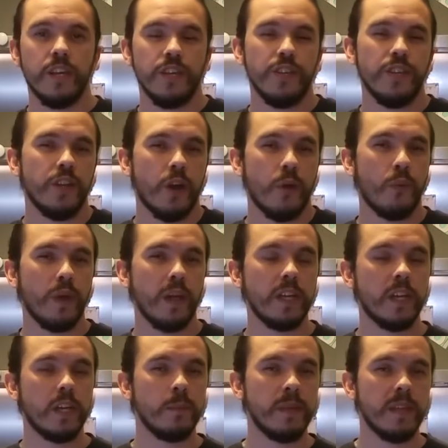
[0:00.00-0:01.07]
you're not really
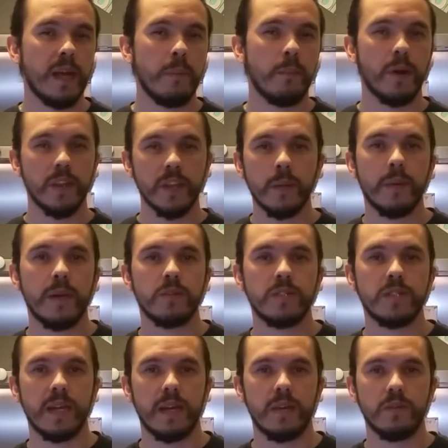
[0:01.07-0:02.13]
going to be that bothered about
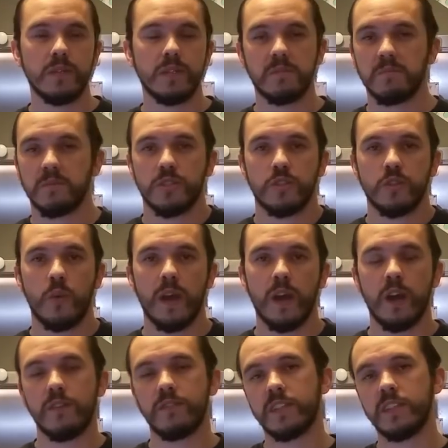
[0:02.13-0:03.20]
sound, because quite
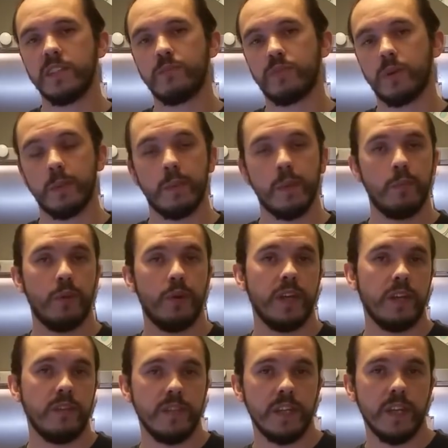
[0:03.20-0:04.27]
often they'll probably be
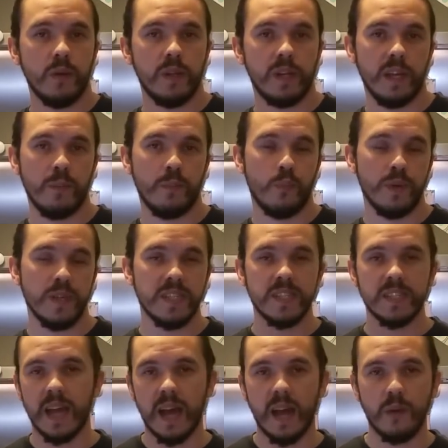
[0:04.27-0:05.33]
putting a video clip with
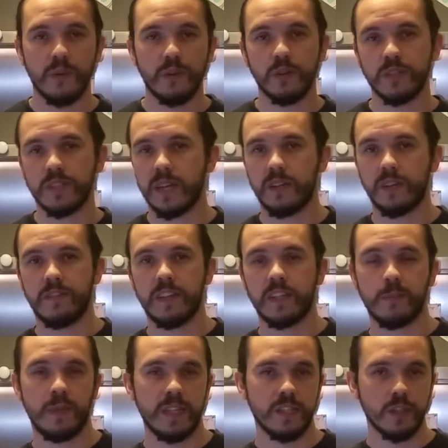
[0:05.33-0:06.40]
sound or sound effects
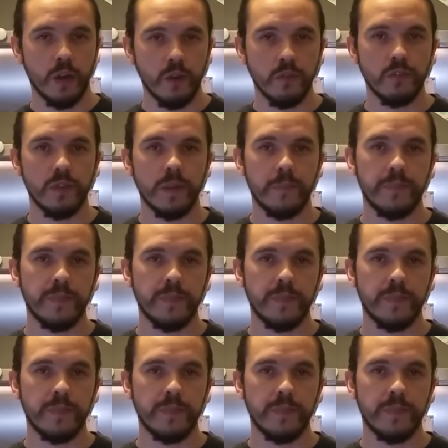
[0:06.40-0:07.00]
placed over it.